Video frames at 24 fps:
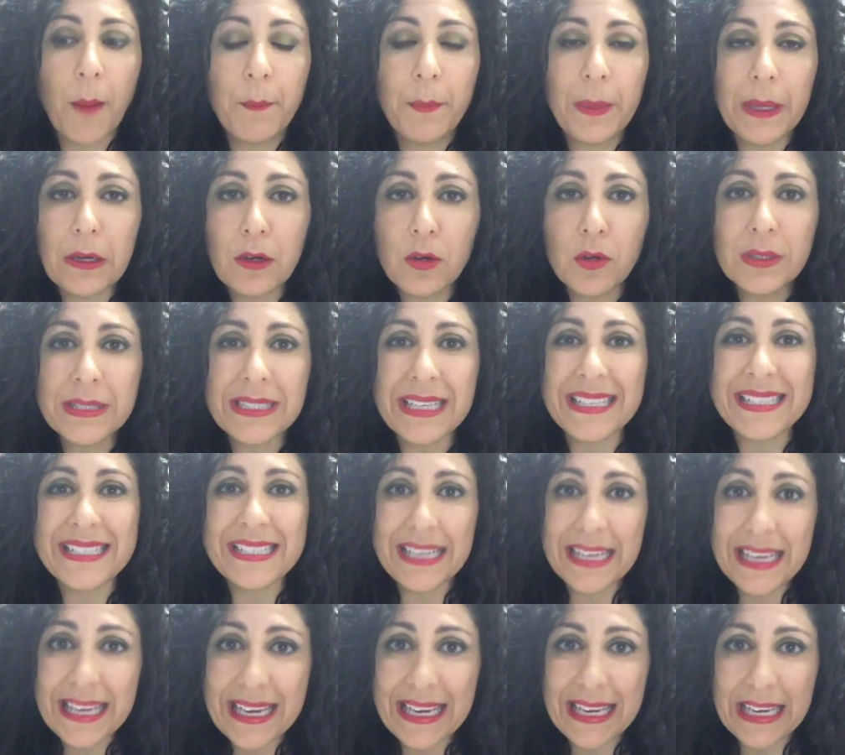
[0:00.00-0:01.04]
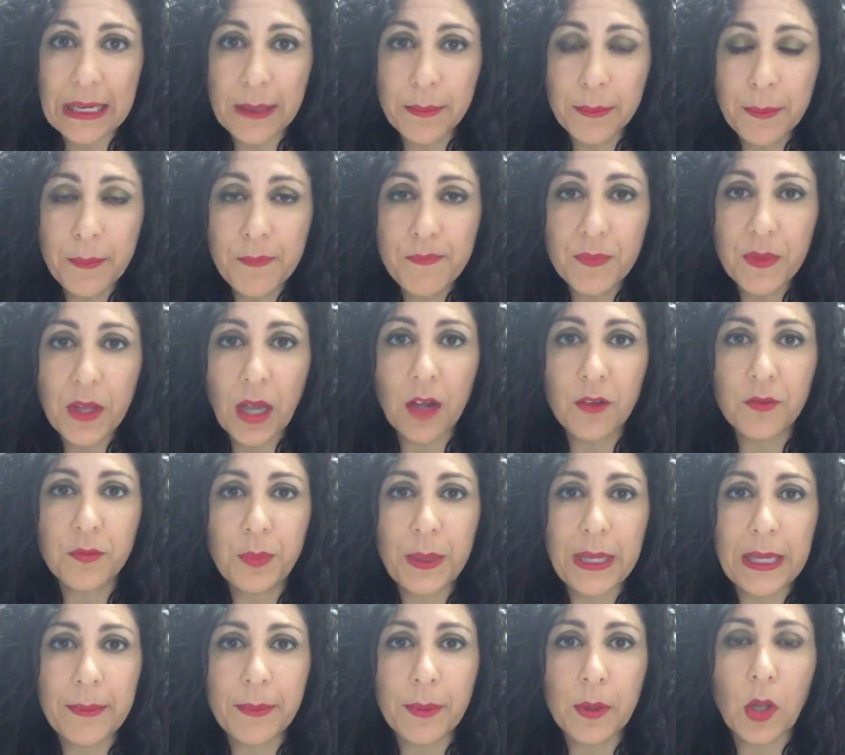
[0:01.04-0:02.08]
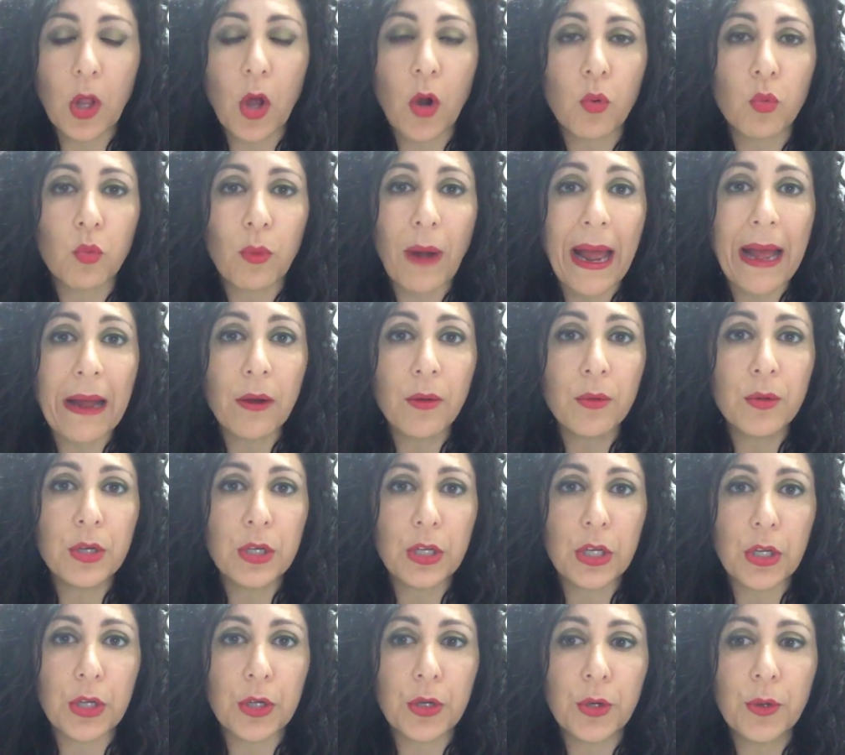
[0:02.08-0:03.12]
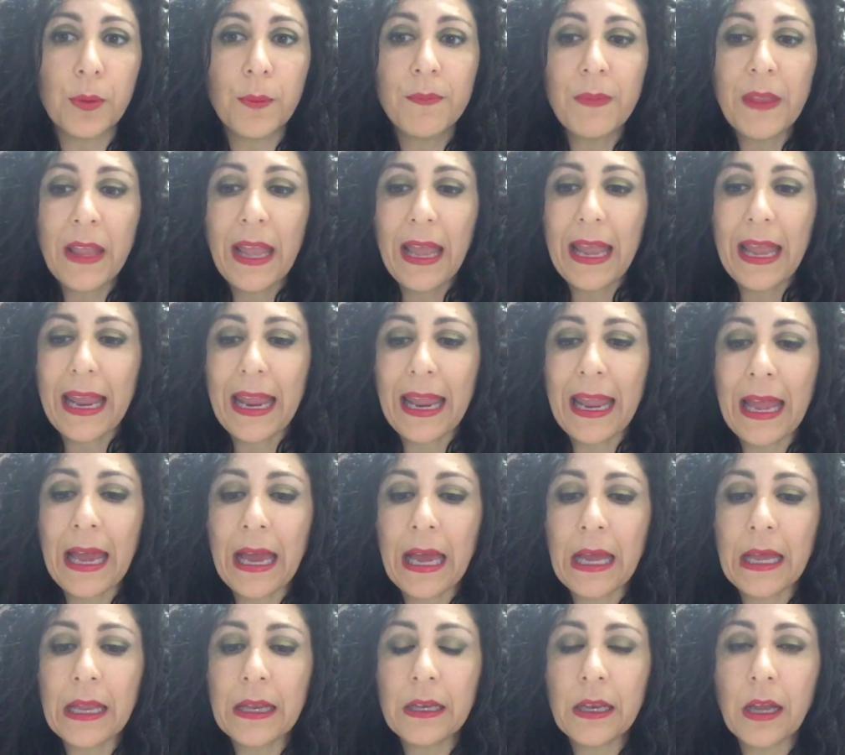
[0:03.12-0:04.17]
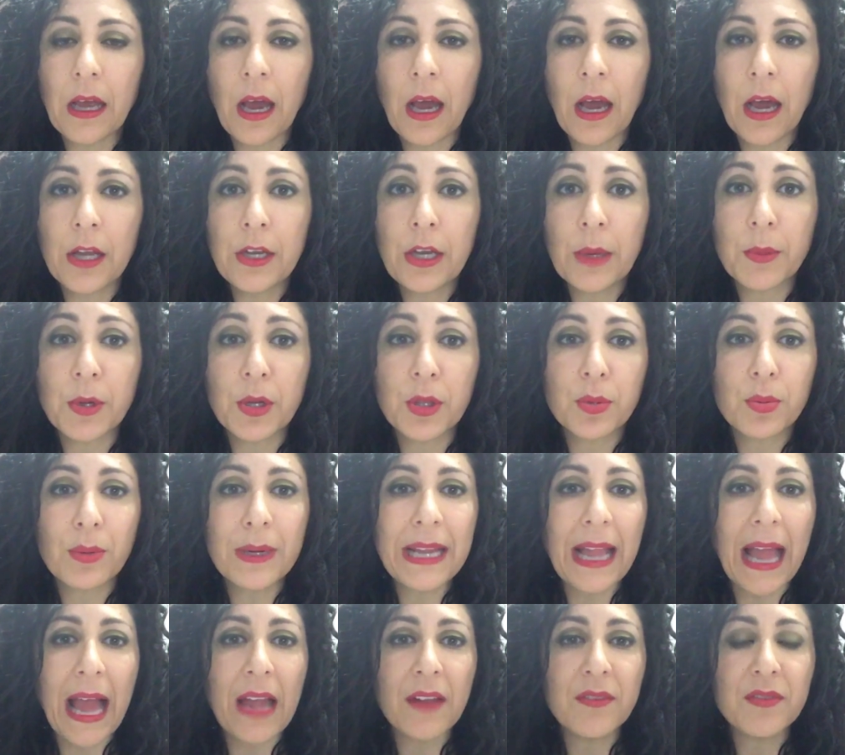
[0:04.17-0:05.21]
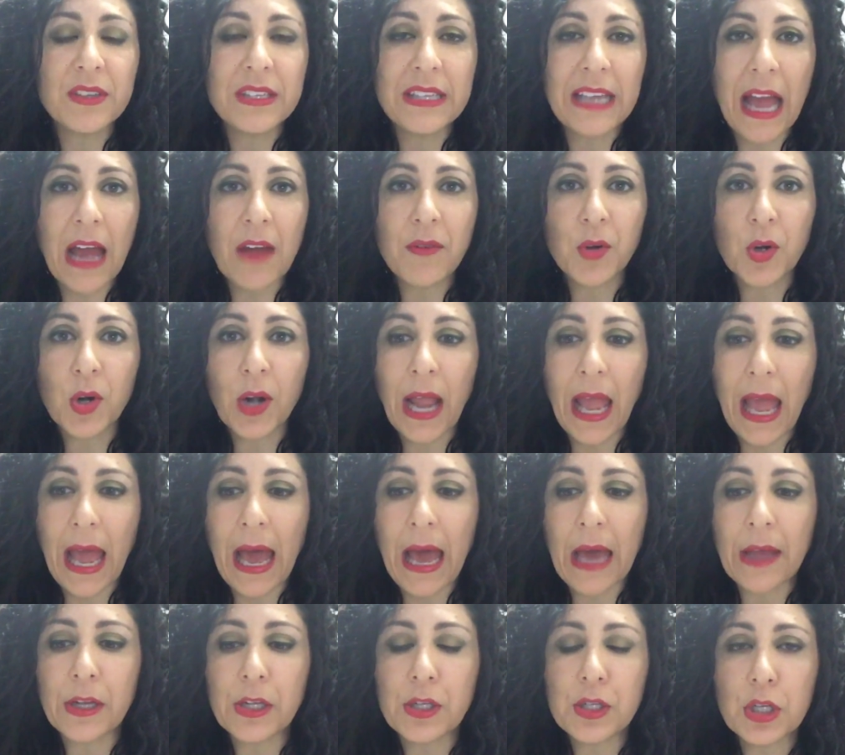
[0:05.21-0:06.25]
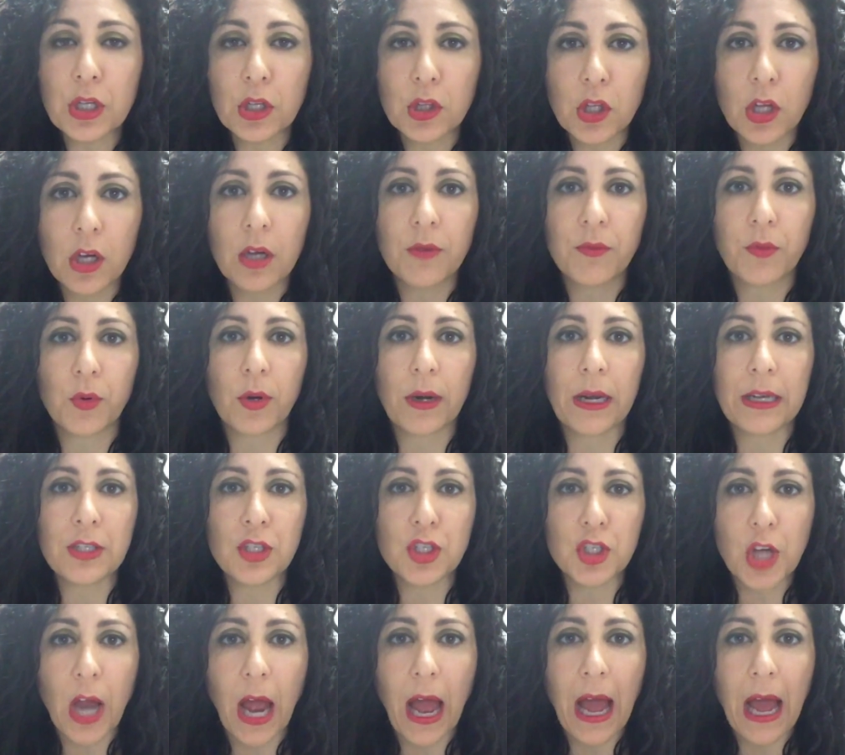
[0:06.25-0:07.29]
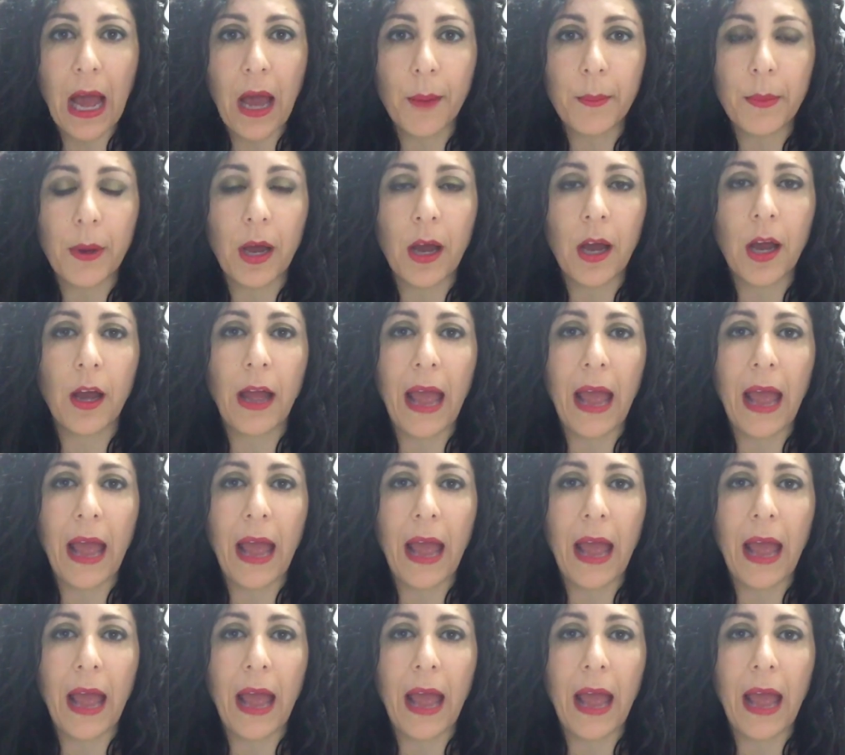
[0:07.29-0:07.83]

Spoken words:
build a team of people around you, and number three, I've never had to look for a job.